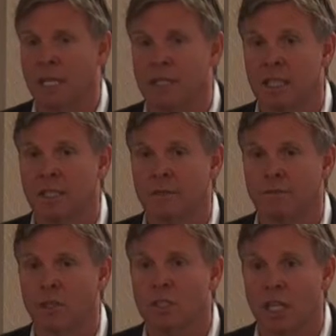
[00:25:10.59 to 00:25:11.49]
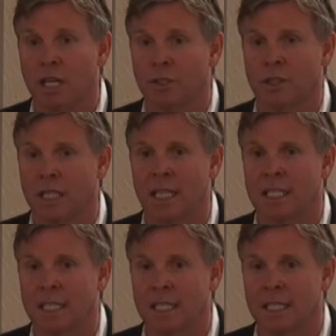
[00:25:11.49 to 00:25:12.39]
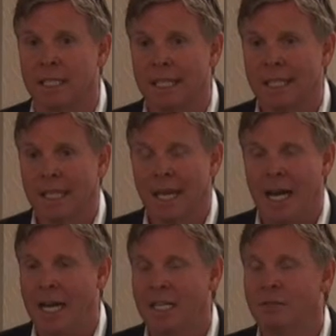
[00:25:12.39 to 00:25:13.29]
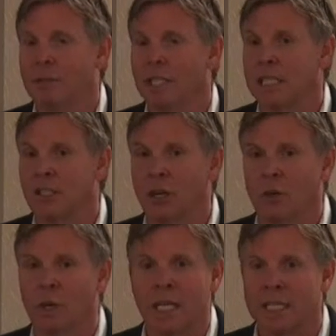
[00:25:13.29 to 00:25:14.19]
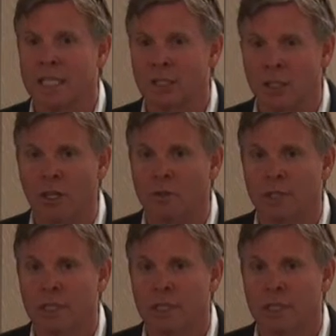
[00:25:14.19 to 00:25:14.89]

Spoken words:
and I think the first 100 that I did, I didn't really know what I didn't know.